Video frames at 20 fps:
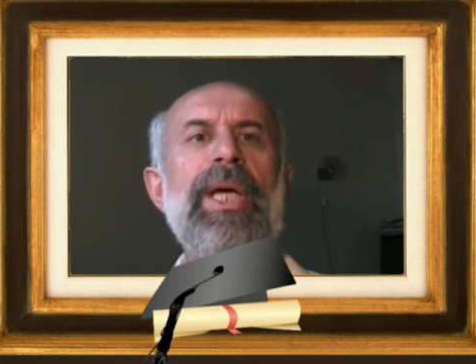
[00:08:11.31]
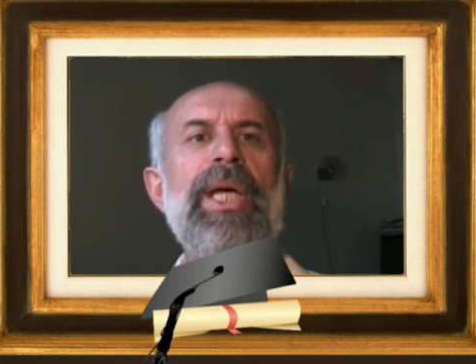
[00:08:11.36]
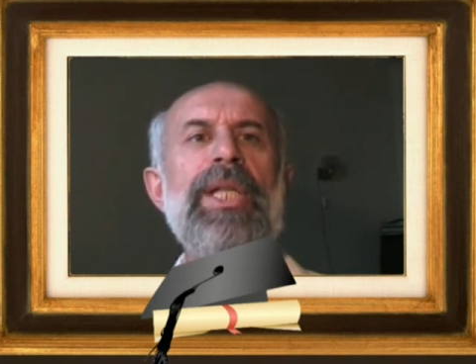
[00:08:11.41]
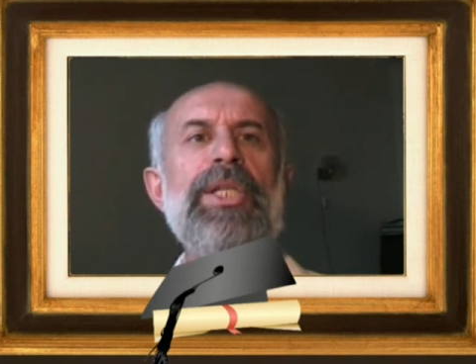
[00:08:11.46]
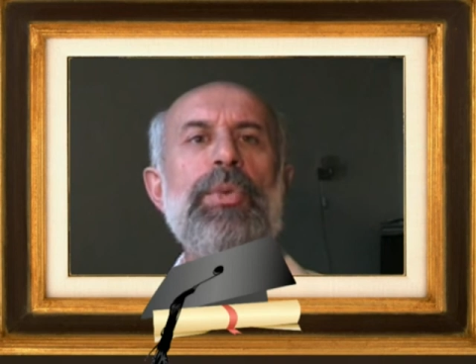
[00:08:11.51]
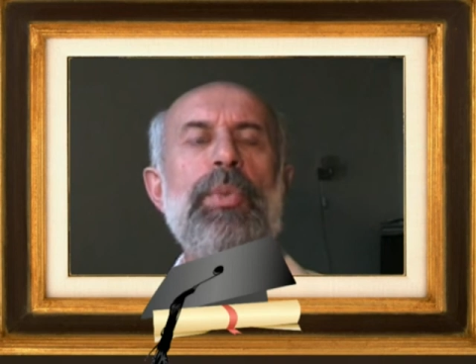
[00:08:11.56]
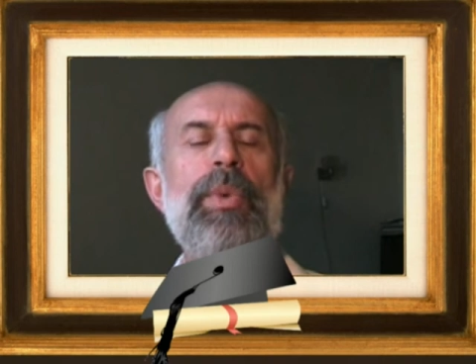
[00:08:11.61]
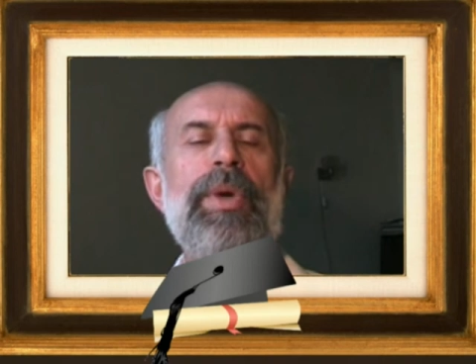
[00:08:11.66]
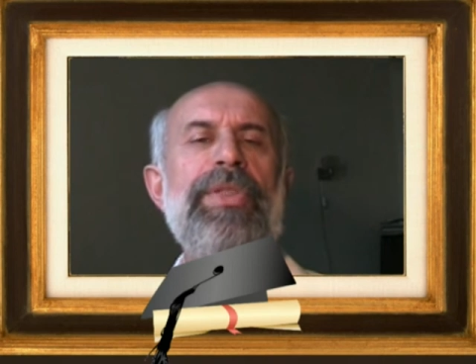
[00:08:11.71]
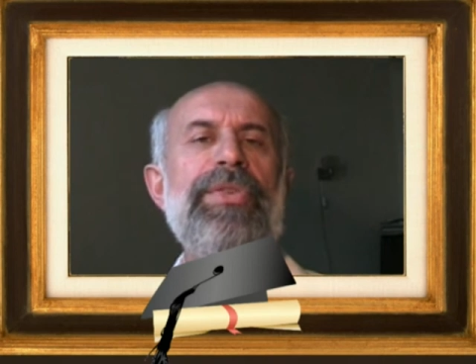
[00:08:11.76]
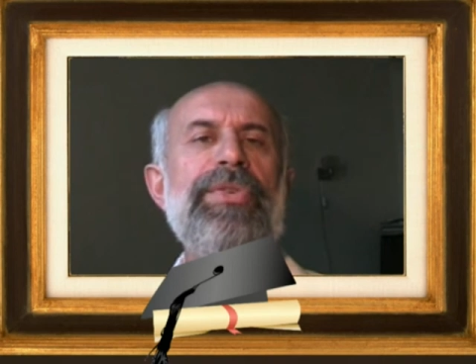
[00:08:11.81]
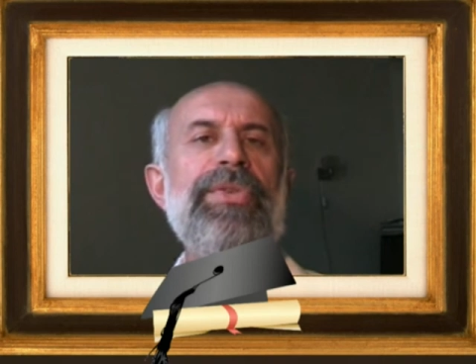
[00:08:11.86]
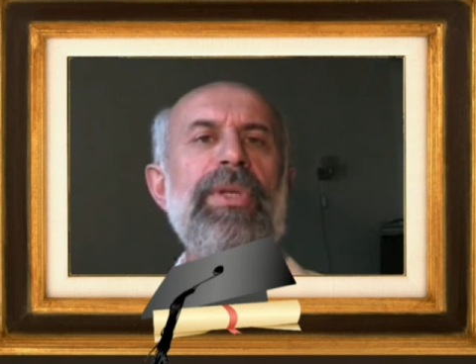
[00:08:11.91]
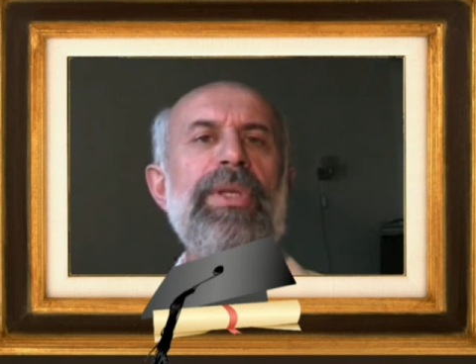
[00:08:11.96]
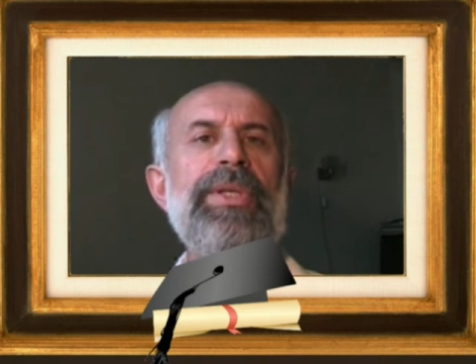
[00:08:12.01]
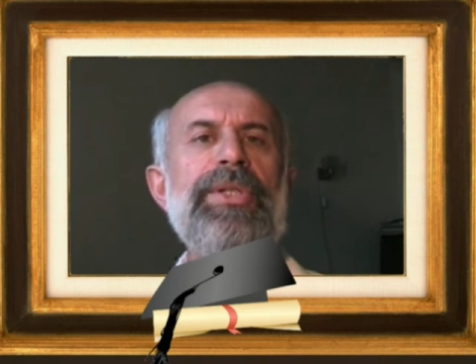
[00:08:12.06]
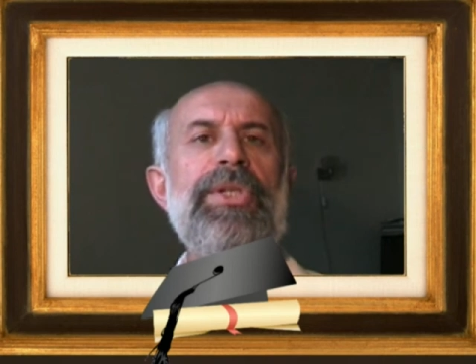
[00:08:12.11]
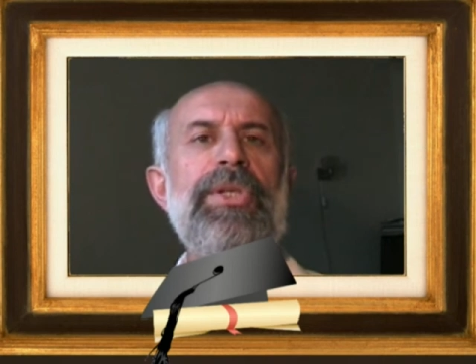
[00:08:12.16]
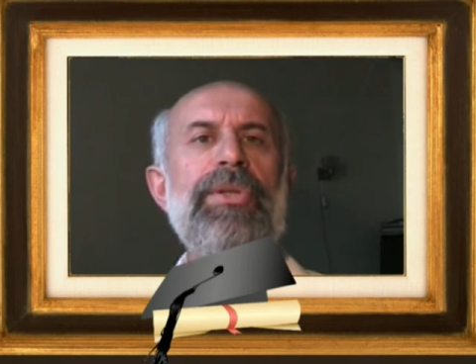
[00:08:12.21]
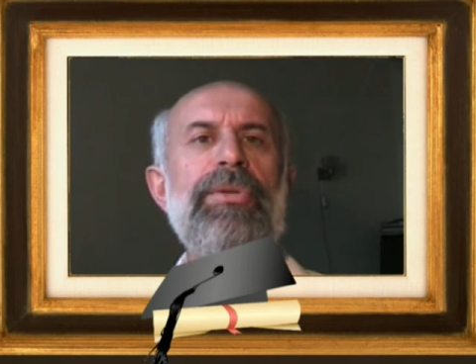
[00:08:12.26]
ends with
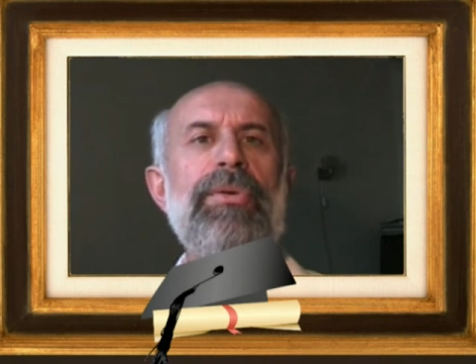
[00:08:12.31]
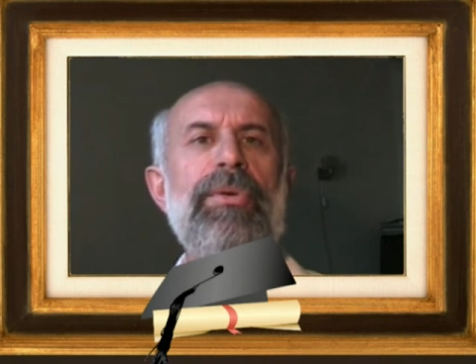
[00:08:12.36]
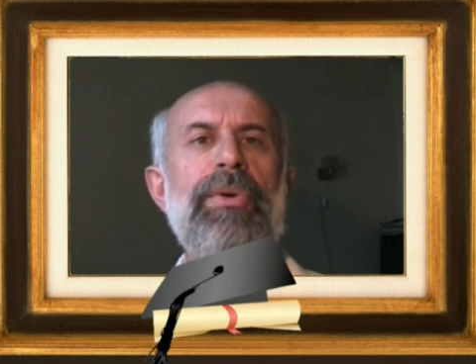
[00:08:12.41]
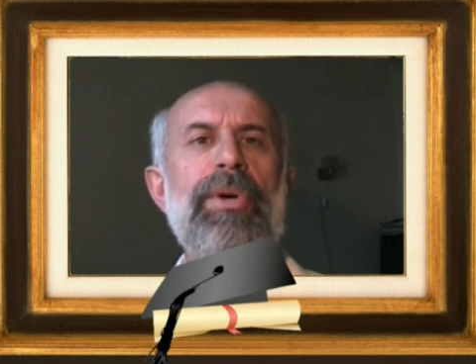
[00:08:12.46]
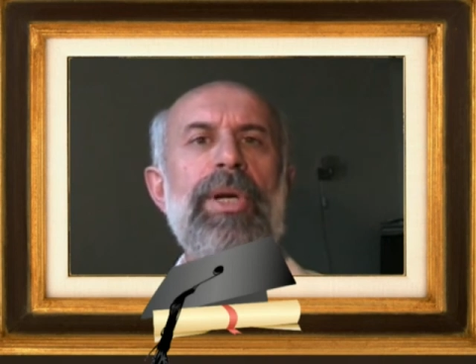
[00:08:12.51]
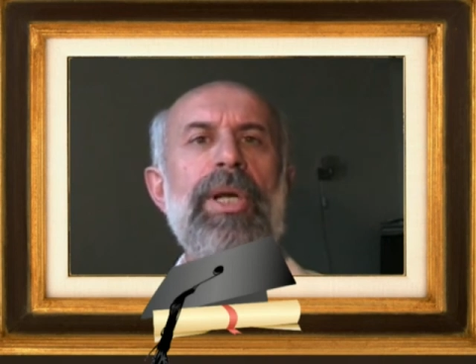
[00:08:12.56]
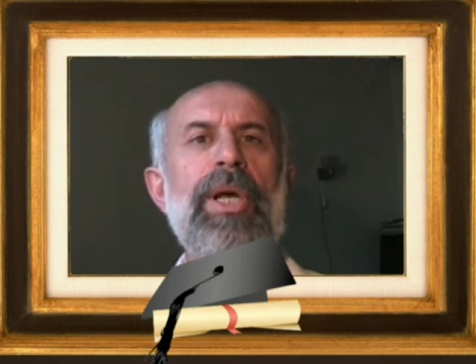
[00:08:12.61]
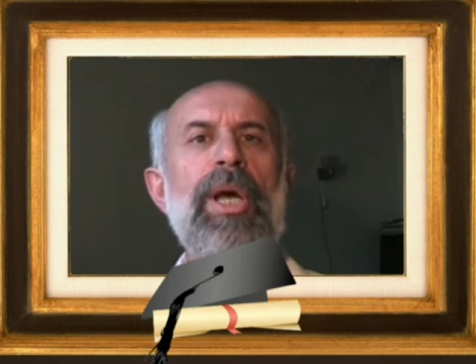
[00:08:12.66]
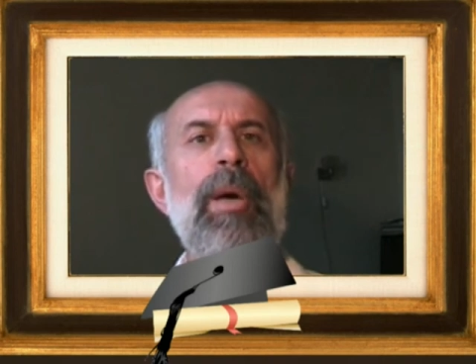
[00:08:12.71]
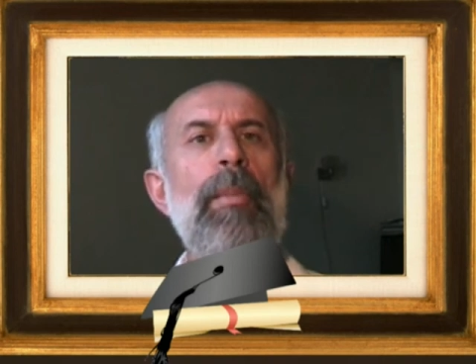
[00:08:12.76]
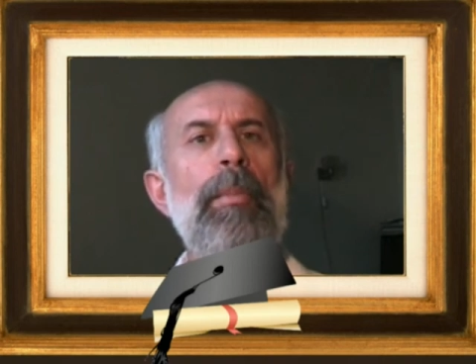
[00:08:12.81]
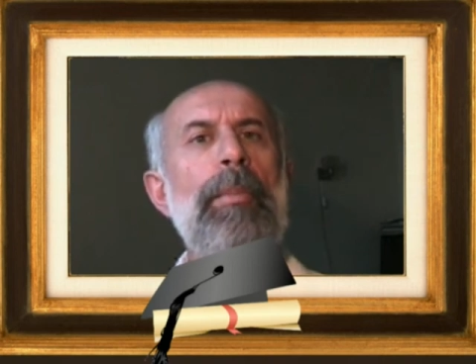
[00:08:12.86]
solicitor